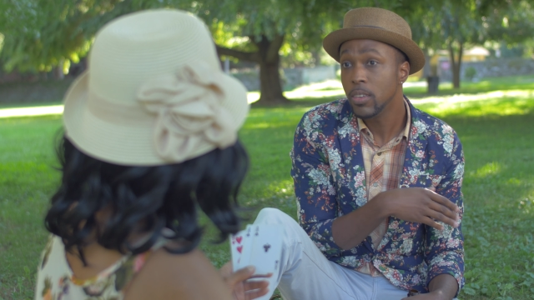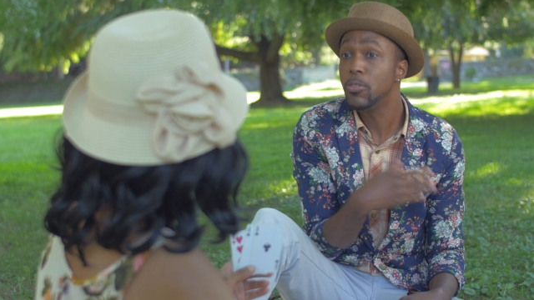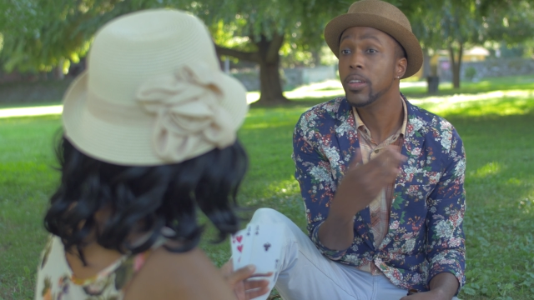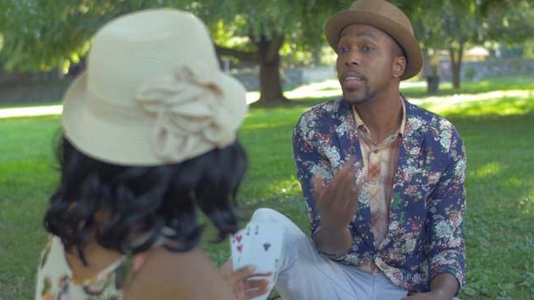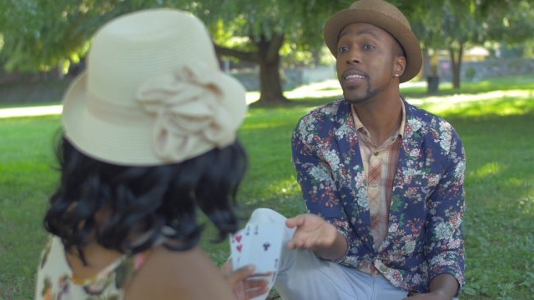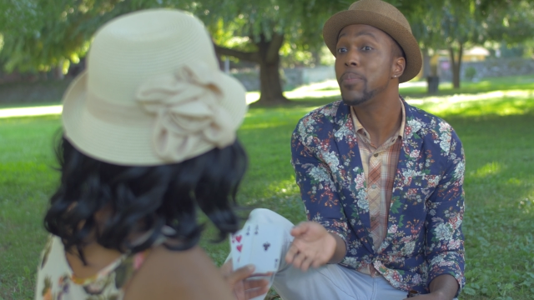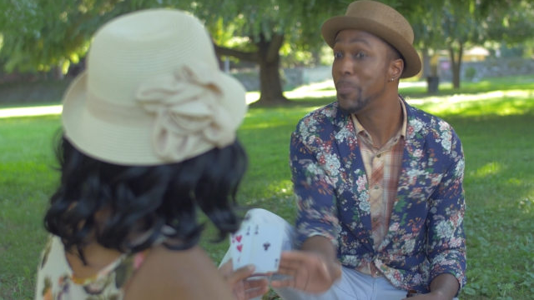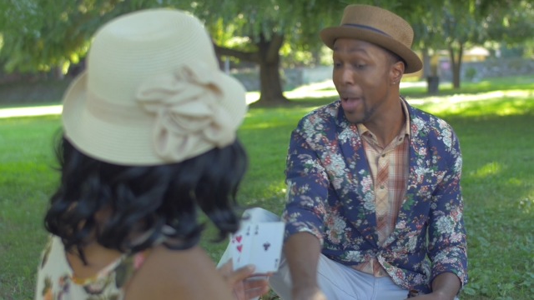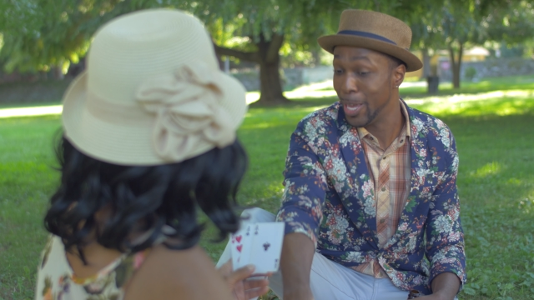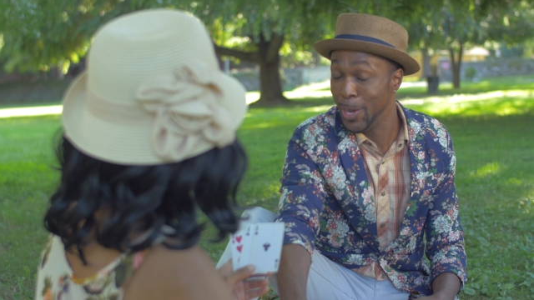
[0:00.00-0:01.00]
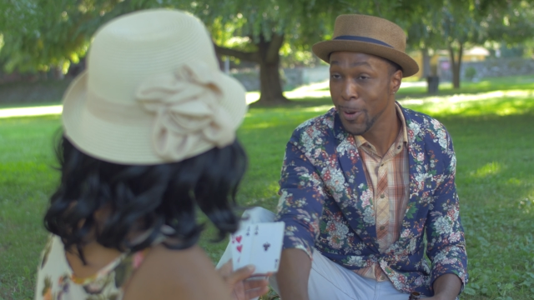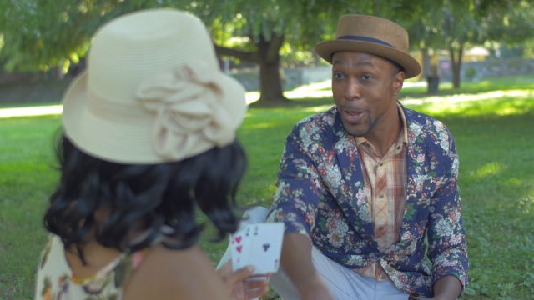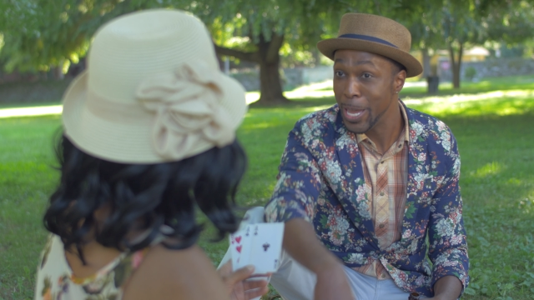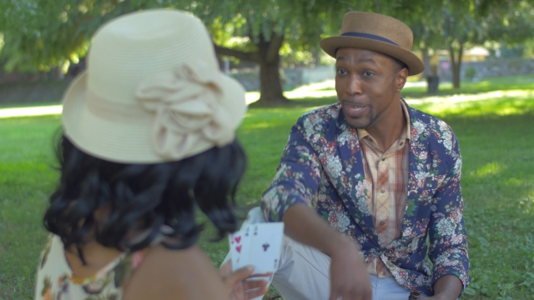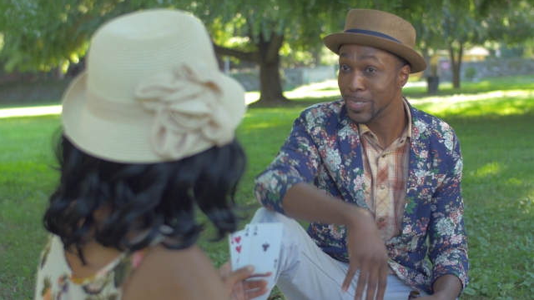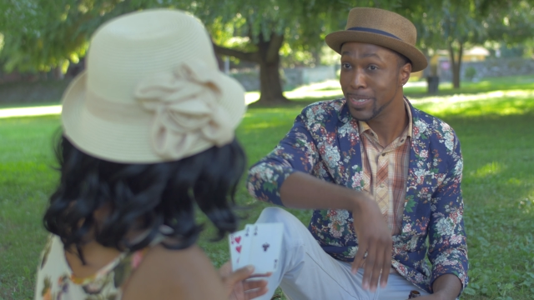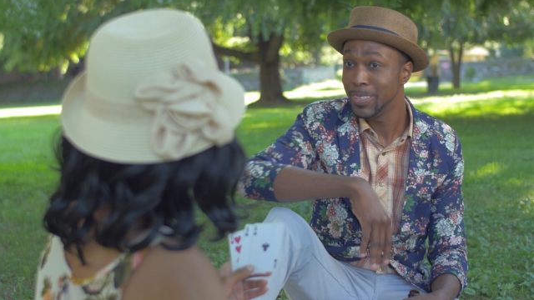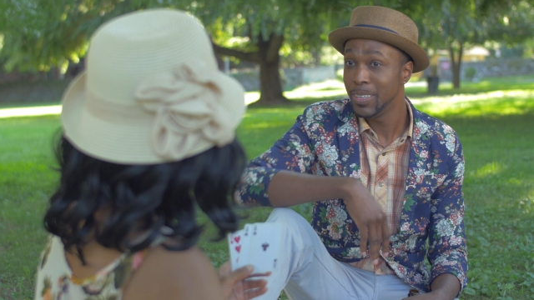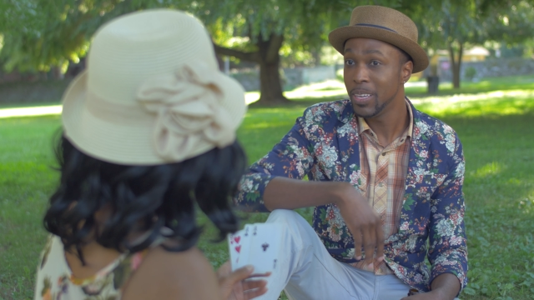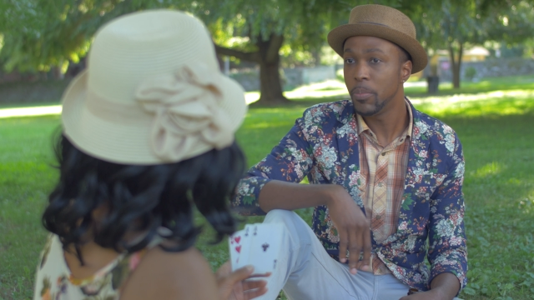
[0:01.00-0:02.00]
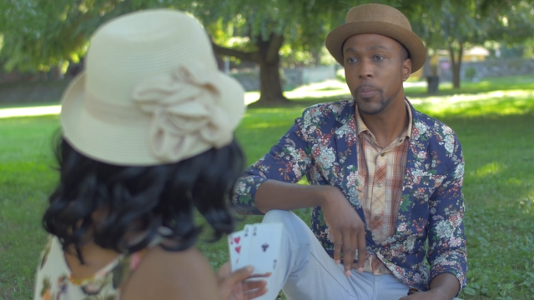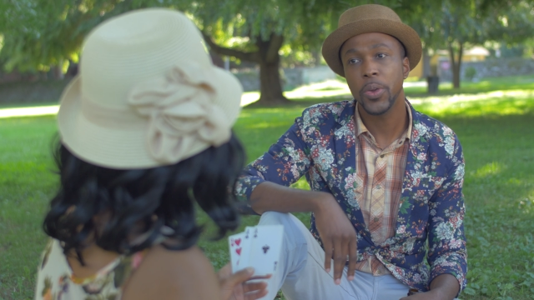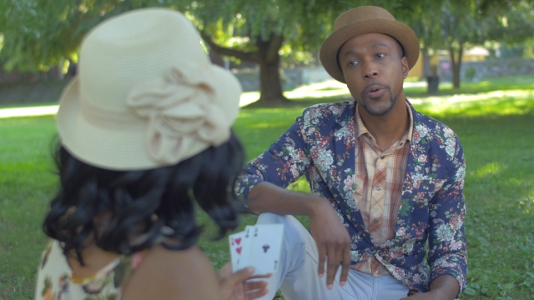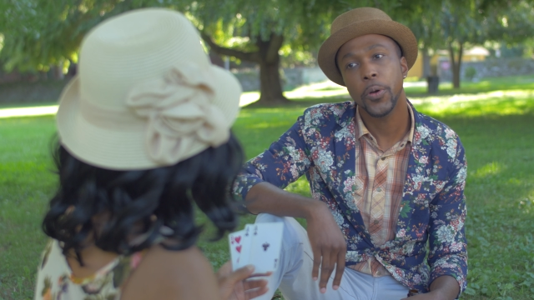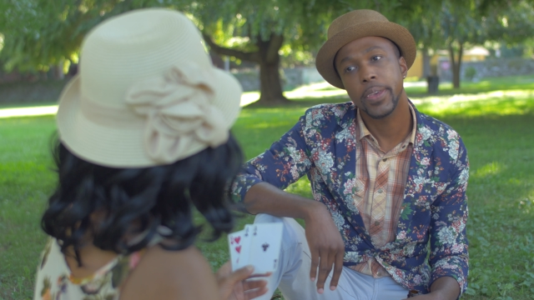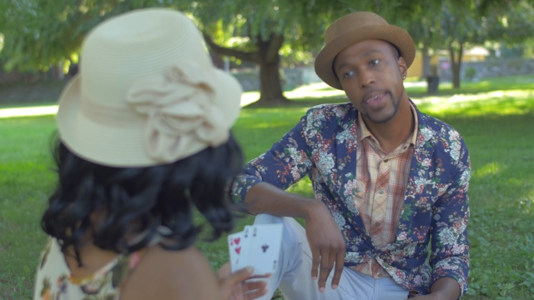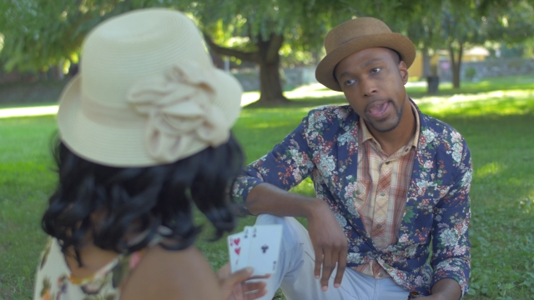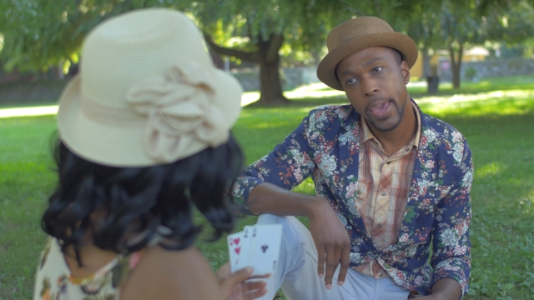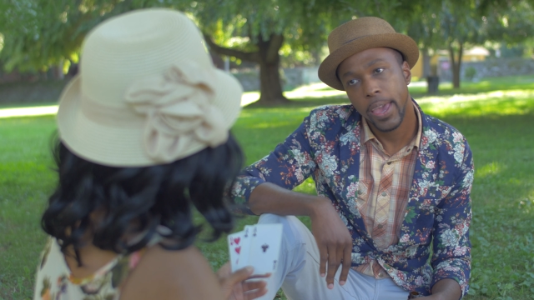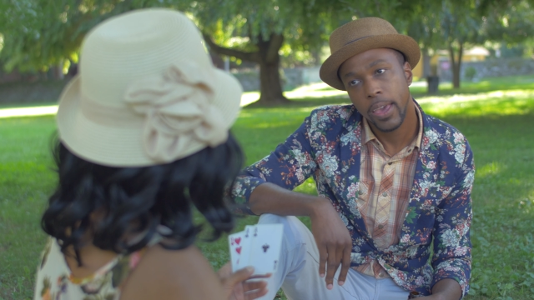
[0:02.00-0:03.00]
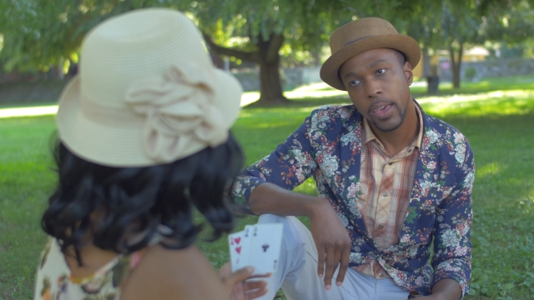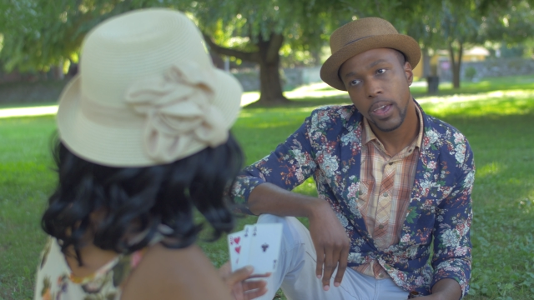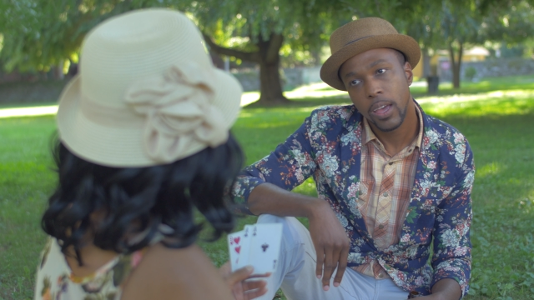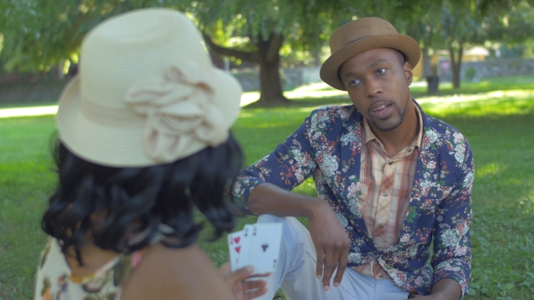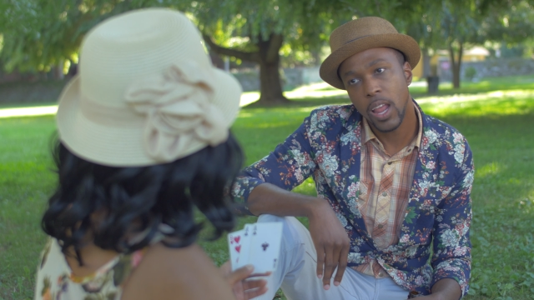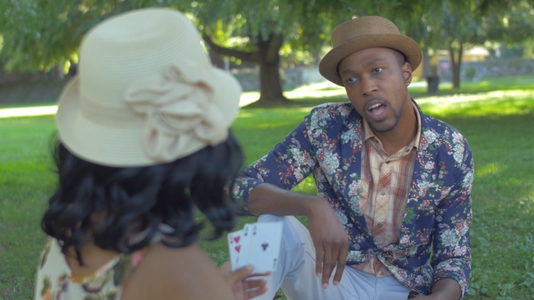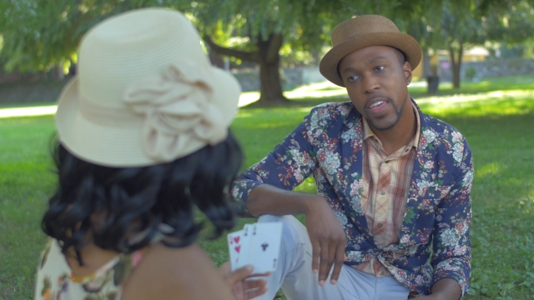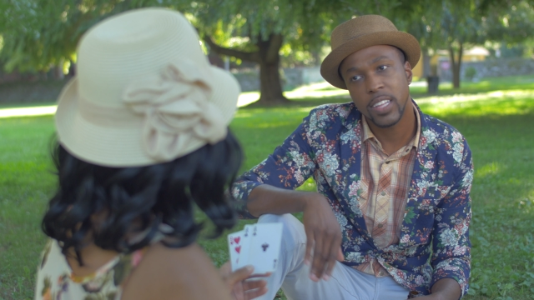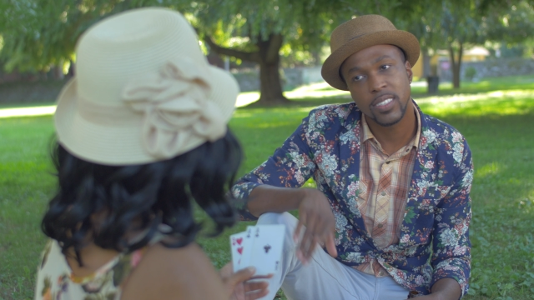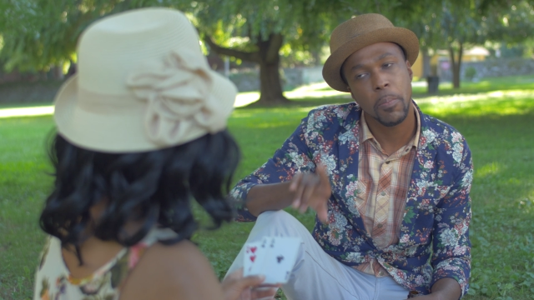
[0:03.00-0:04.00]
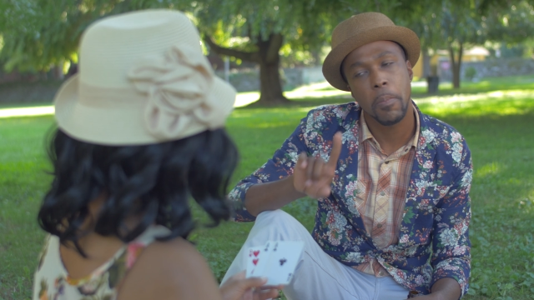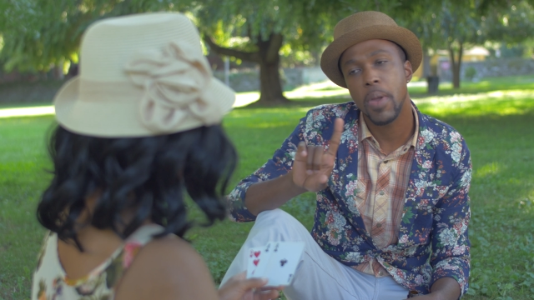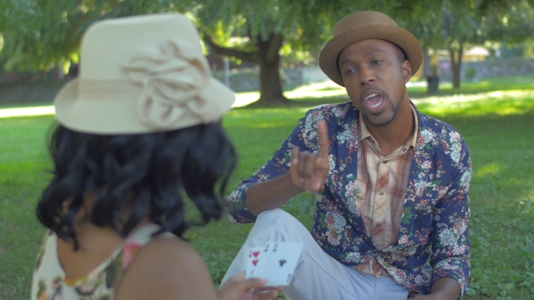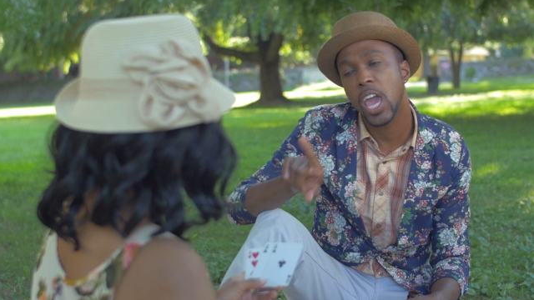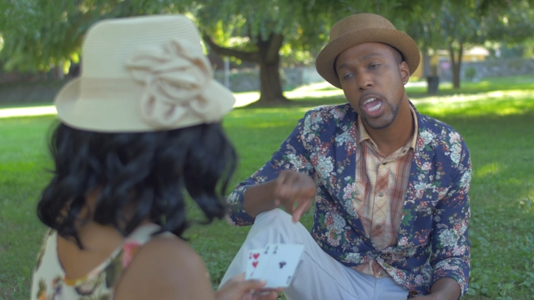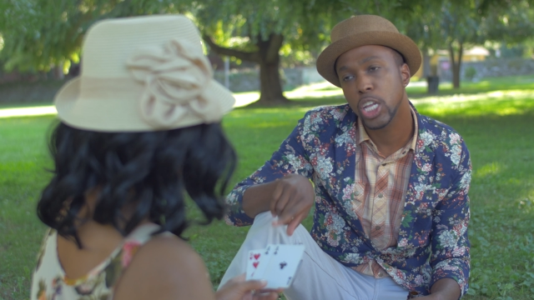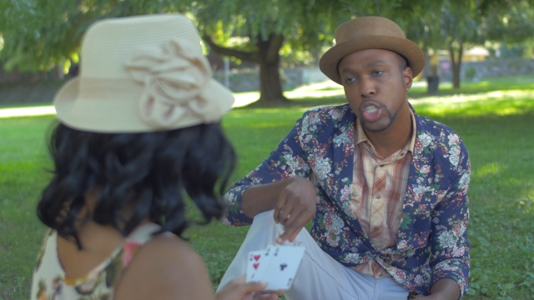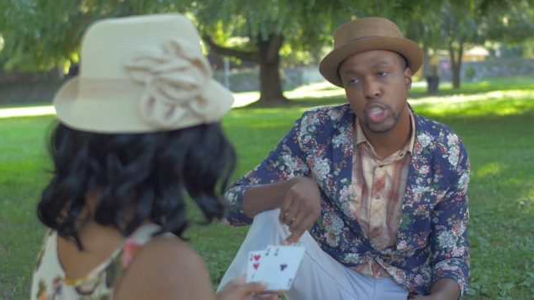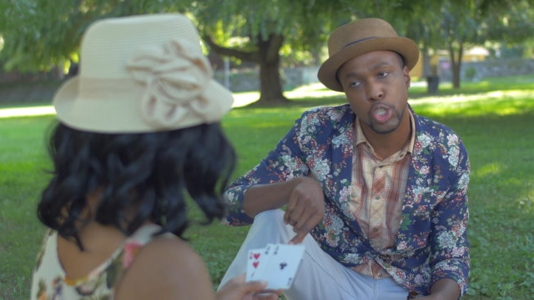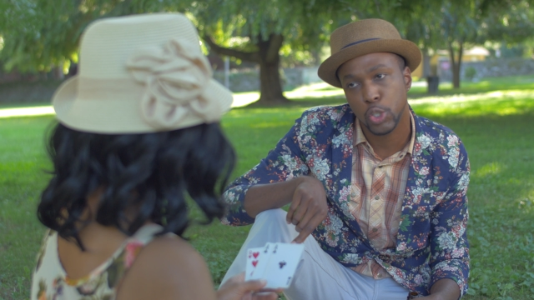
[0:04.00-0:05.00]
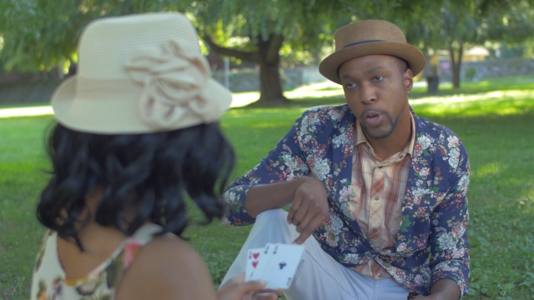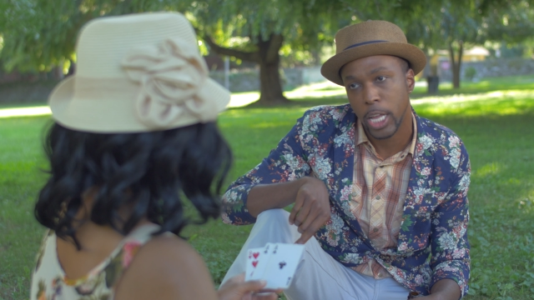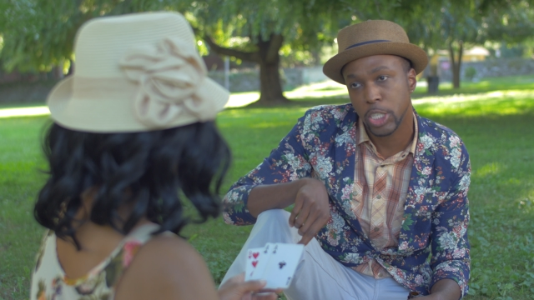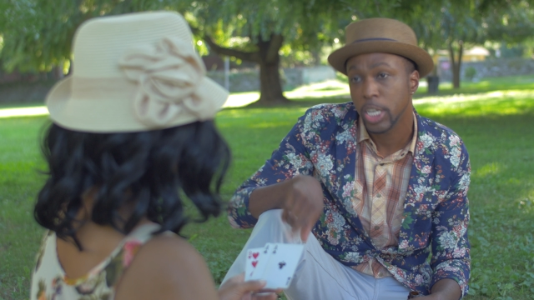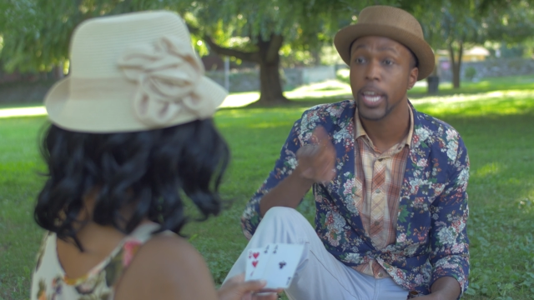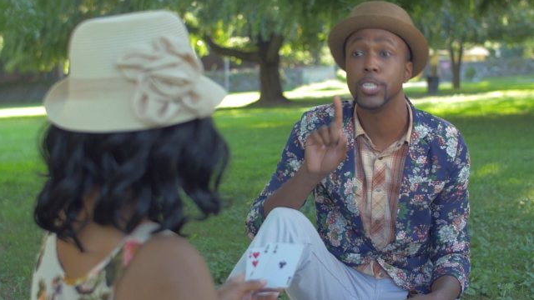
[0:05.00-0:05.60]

You could likely be bi-curious, but pure gay, Now that's a major stretch.